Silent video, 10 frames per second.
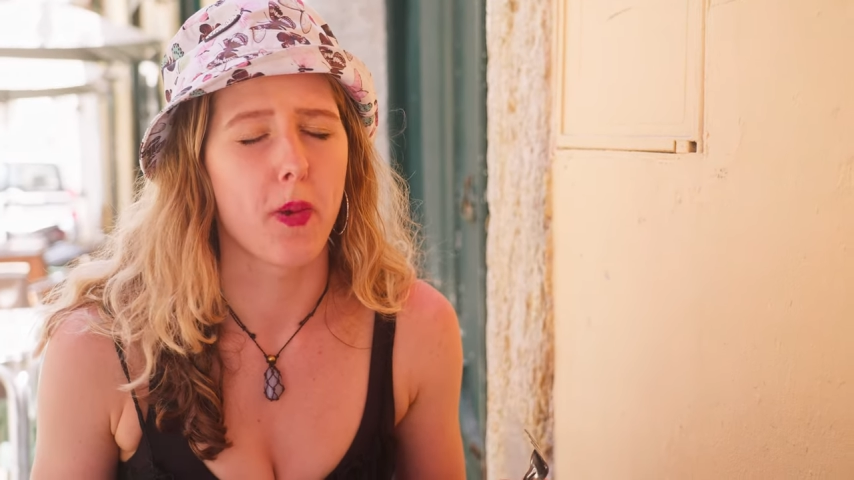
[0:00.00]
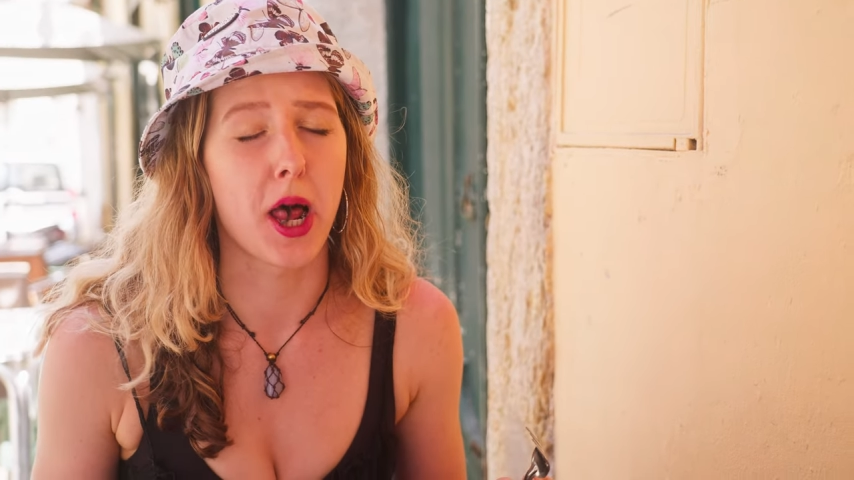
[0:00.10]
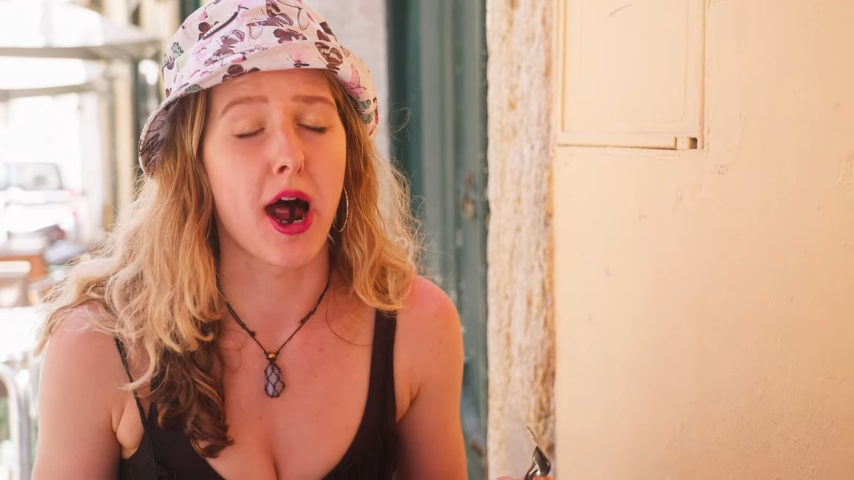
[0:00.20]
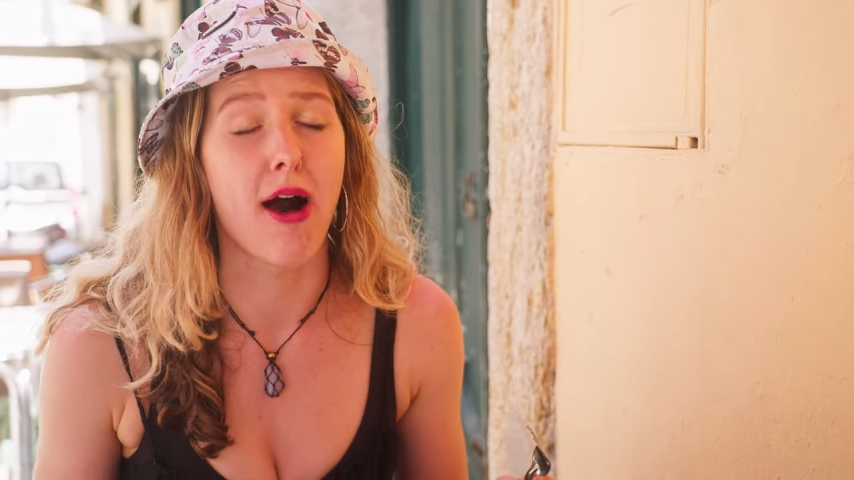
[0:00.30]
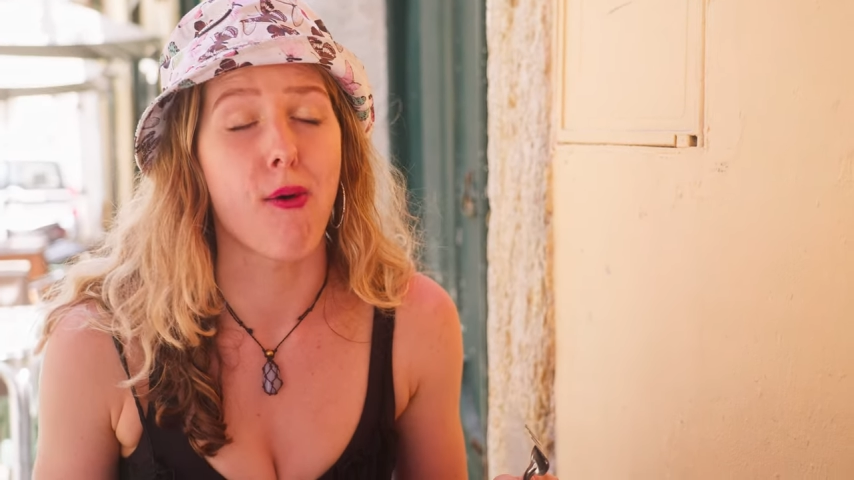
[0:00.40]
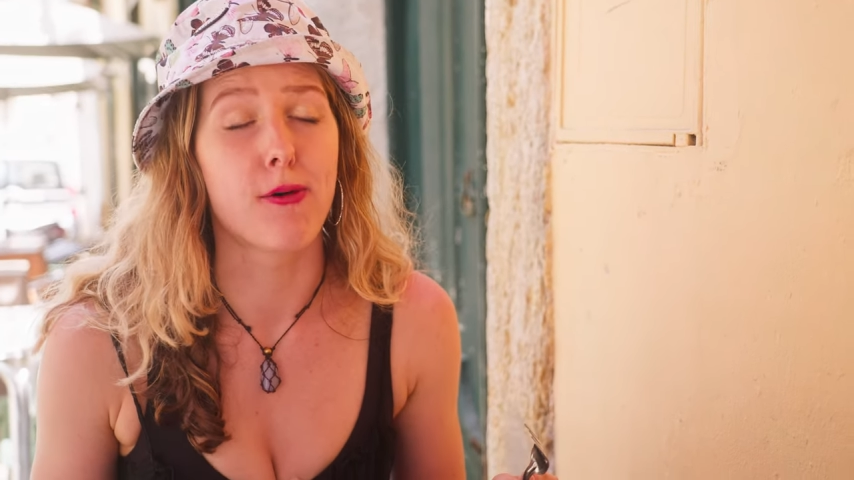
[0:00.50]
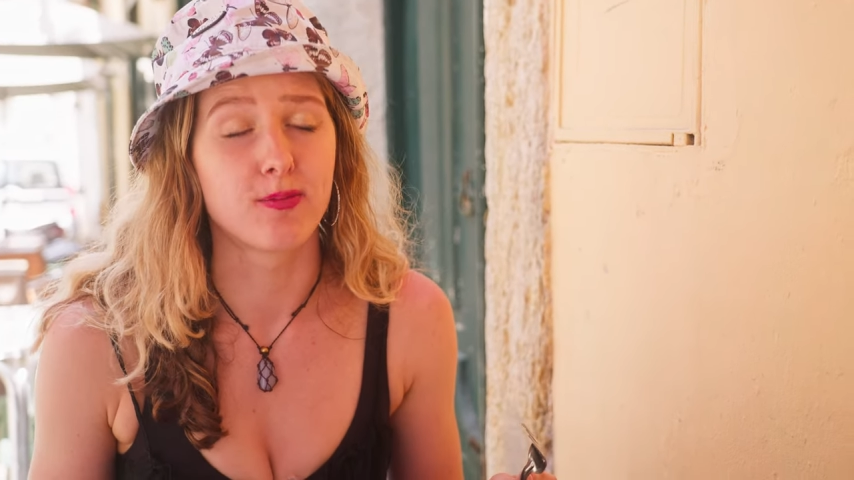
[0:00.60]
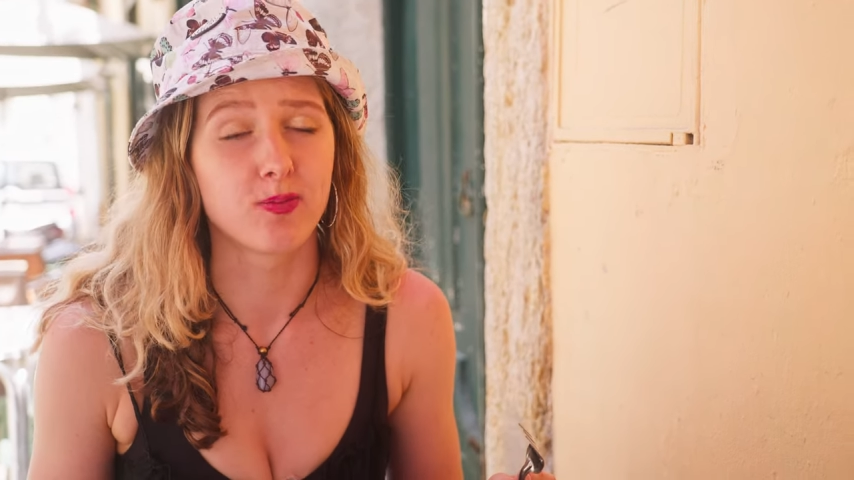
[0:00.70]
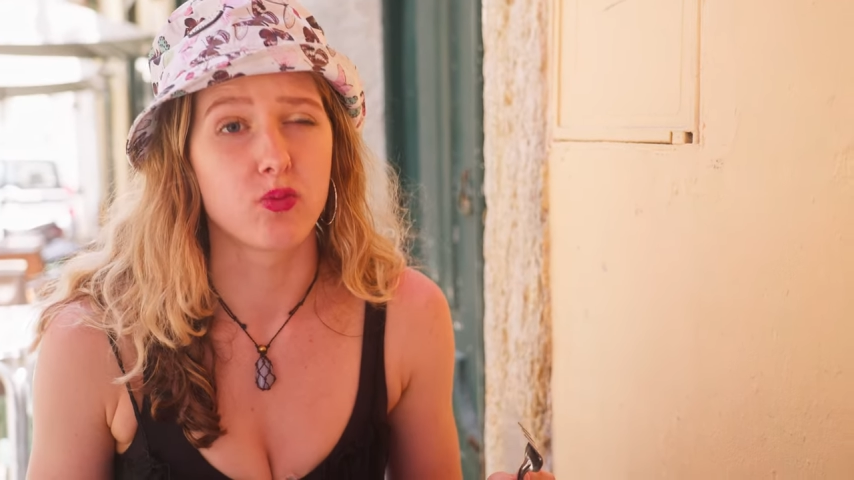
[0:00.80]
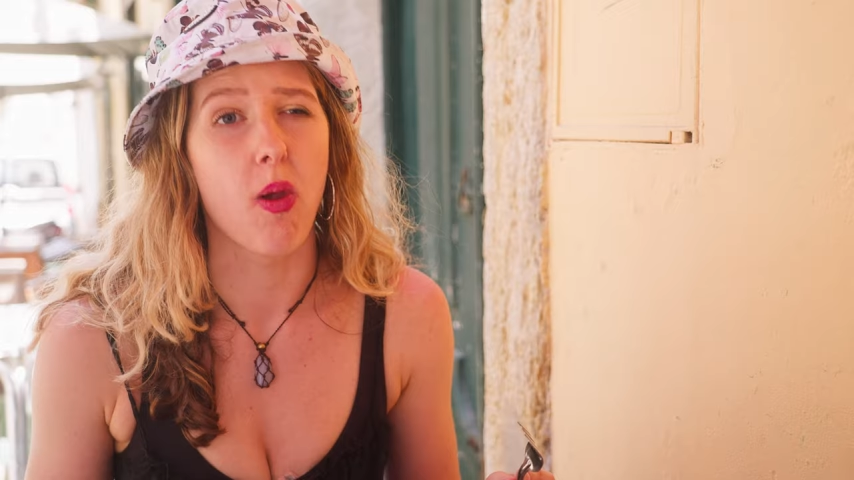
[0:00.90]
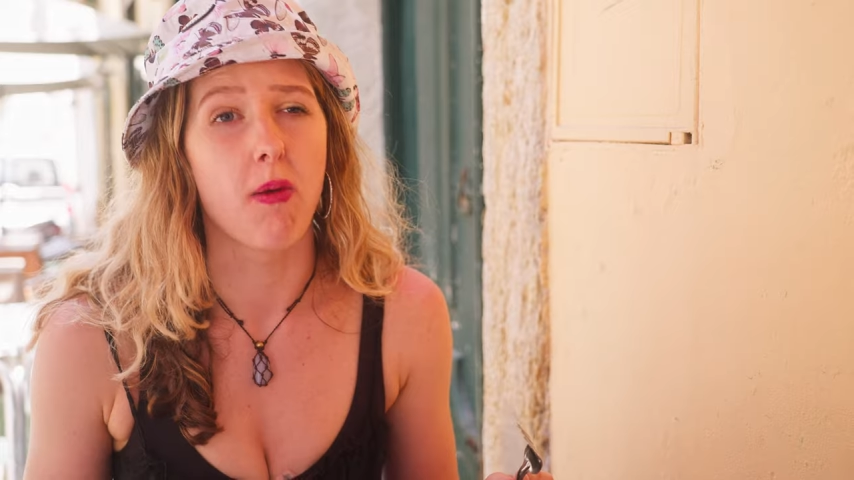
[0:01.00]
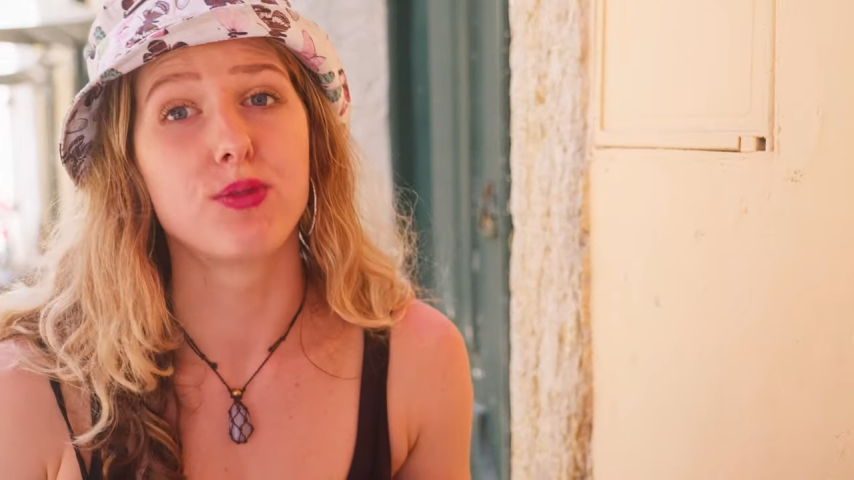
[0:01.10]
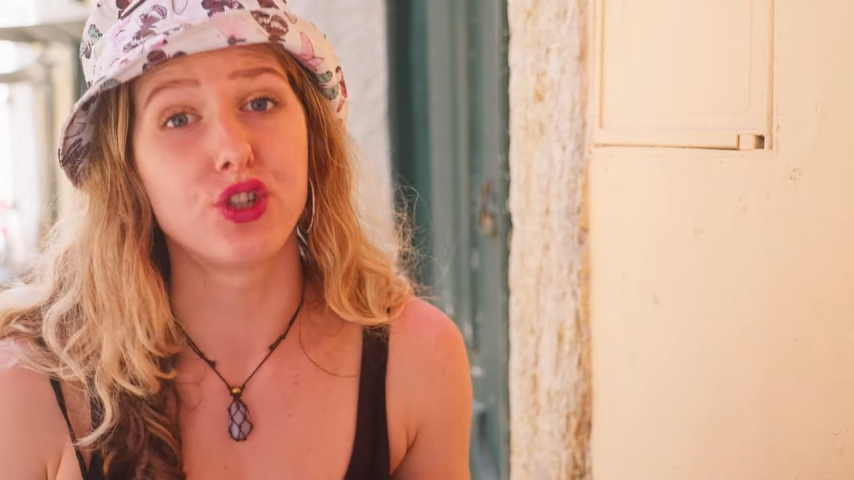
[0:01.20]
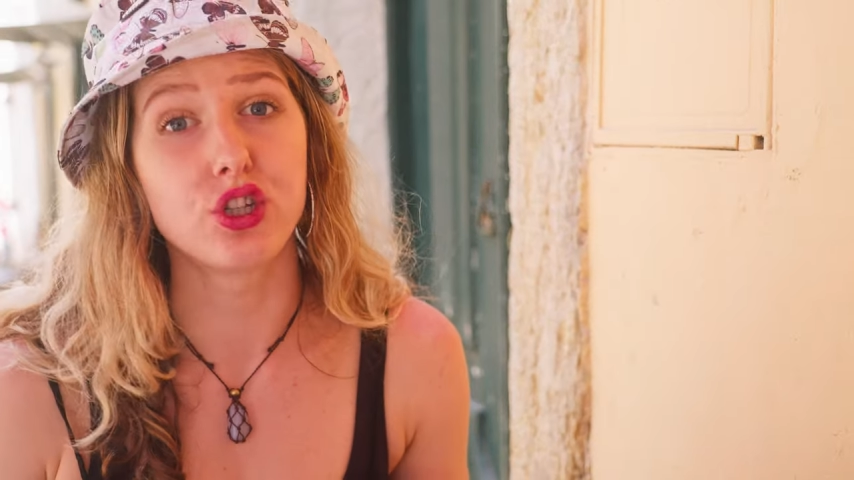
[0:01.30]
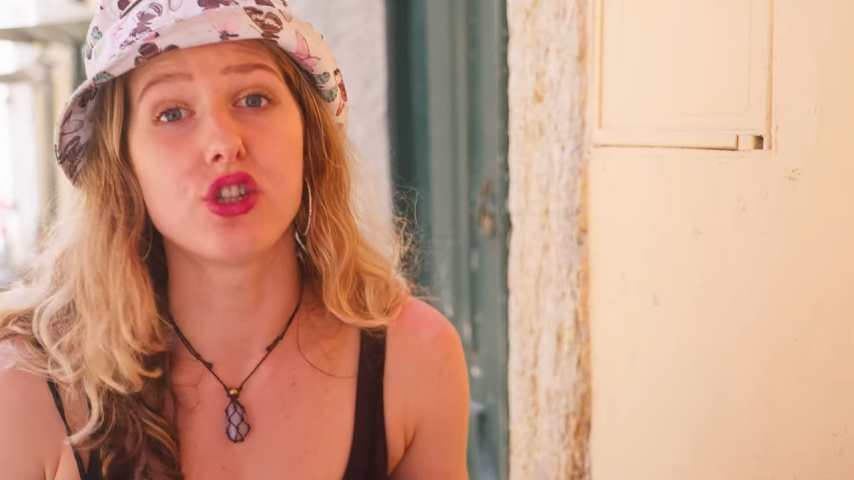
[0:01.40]
Wow.
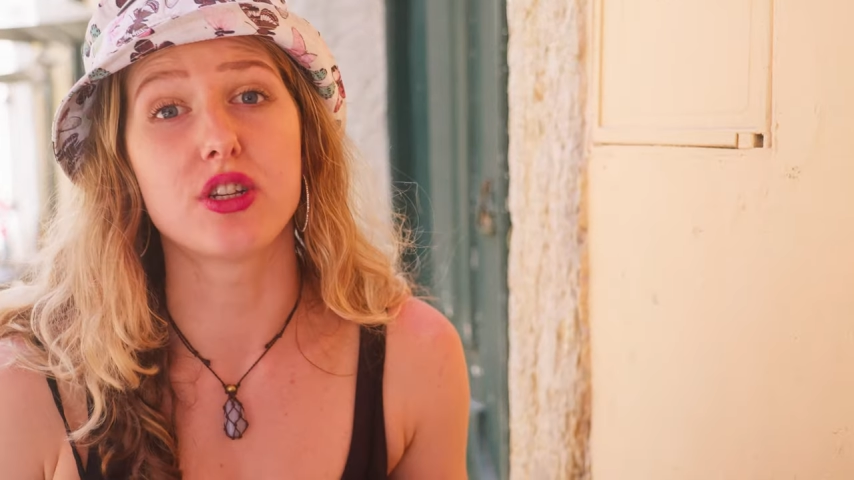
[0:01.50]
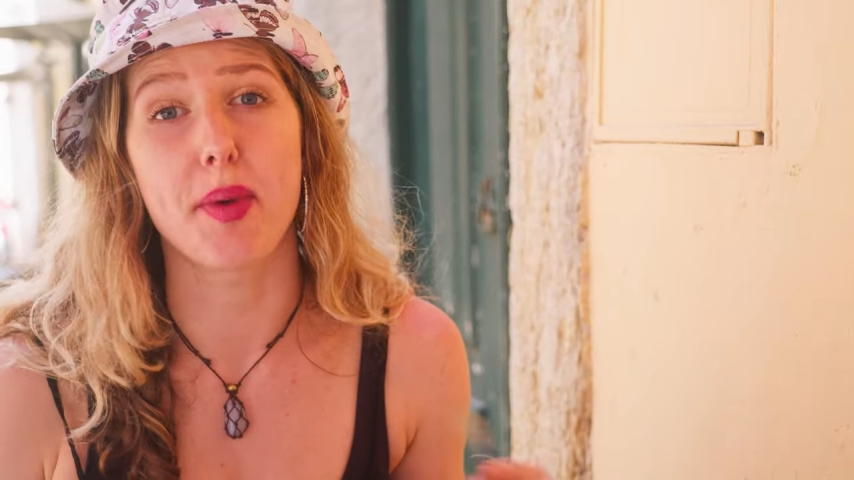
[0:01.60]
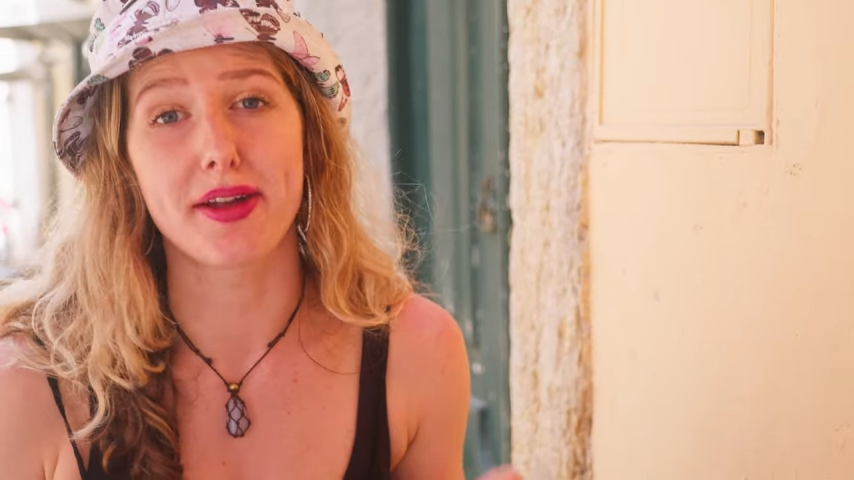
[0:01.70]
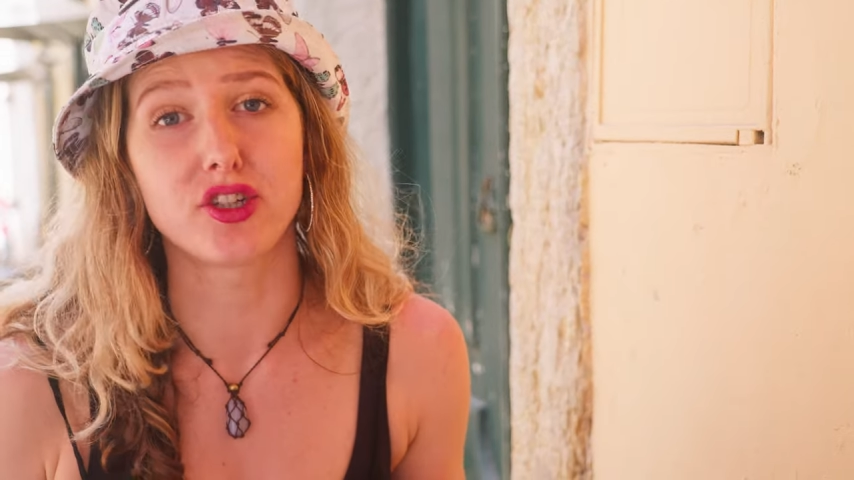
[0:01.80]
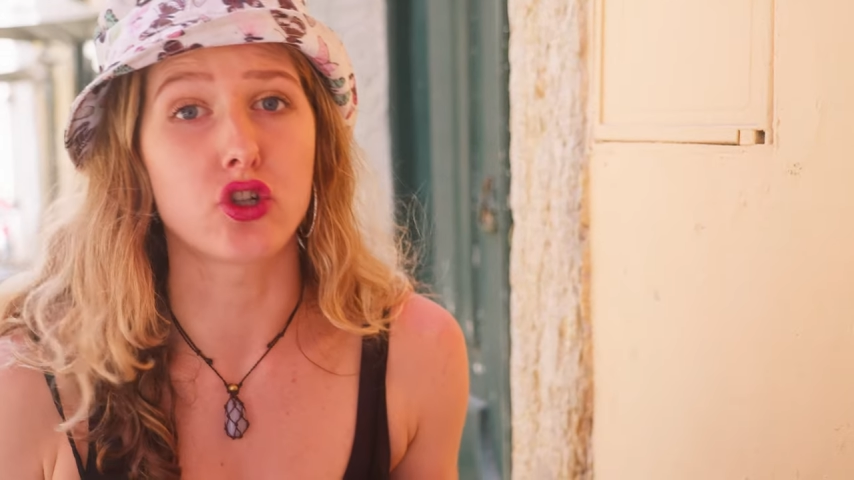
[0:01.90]
This is the best